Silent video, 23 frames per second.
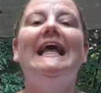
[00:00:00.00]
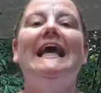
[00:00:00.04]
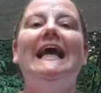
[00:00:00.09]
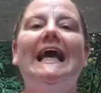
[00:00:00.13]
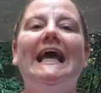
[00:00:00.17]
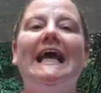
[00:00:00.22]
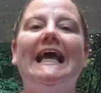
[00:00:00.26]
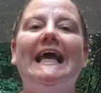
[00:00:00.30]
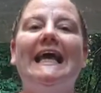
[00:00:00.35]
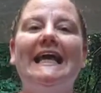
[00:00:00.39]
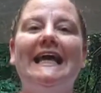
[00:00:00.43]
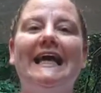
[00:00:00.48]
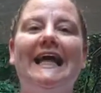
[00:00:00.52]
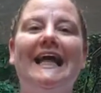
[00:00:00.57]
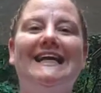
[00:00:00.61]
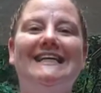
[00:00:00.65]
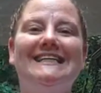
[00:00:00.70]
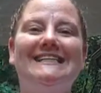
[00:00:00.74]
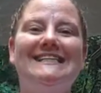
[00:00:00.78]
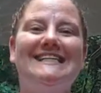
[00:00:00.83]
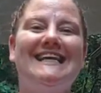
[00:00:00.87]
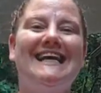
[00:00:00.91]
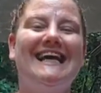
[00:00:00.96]

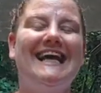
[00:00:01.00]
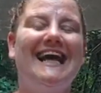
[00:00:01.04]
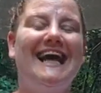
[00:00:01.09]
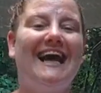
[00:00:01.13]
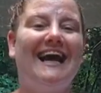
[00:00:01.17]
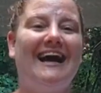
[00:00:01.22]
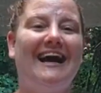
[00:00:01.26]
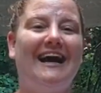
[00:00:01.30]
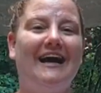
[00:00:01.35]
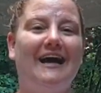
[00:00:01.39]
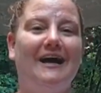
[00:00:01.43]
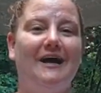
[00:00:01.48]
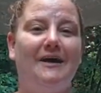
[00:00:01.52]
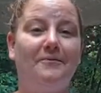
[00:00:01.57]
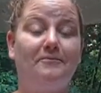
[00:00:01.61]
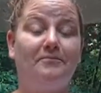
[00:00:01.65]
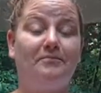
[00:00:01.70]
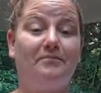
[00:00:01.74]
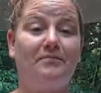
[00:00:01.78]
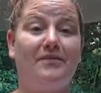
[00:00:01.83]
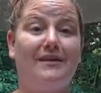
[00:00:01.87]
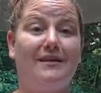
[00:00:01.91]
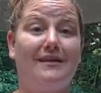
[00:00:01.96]
And
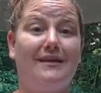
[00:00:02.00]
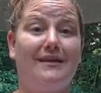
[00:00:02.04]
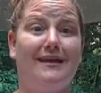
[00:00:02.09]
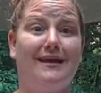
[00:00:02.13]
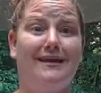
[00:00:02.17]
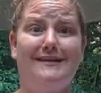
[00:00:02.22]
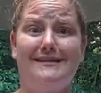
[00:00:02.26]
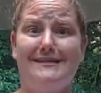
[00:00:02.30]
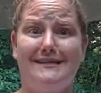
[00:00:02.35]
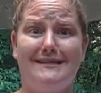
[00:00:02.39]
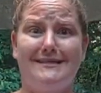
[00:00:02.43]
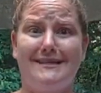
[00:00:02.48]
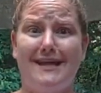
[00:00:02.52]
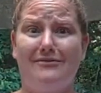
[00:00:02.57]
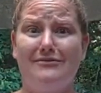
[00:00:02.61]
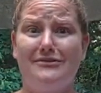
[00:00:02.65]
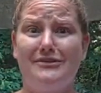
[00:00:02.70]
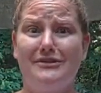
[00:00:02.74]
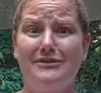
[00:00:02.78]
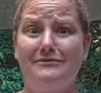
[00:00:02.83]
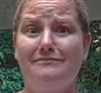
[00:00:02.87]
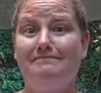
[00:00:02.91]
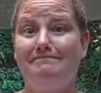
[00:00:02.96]
get a discount
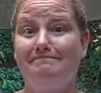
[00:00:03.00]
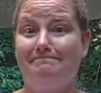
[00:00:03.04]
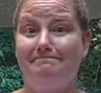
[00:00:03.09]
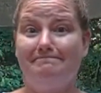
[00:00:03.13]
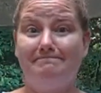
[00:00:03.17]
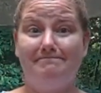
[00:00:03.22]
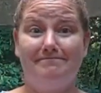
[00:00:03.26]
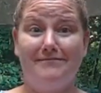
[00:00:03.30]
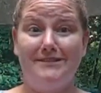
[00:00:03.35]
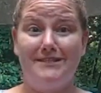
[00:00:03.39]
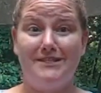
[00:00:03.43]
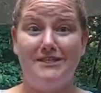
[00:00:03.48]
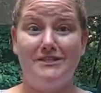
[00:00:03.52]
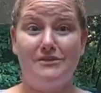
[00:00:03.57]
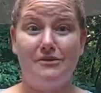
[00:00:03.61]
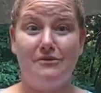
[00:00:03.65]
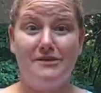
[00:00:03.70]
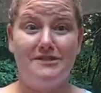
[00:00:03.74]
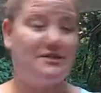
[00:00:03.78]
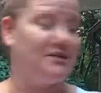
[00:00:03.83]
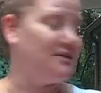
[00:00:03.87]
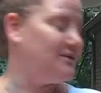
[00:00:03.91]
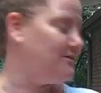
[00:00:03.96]
too, which is
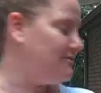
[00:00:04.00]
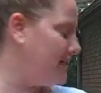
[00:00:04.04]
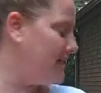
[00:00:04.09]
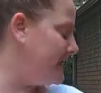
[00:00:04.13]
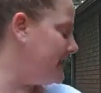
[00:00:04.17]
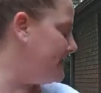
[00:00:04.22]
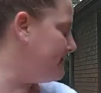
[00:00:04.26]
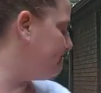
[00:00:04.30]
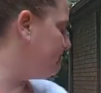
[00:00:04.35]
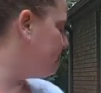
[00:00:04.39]
always good, right?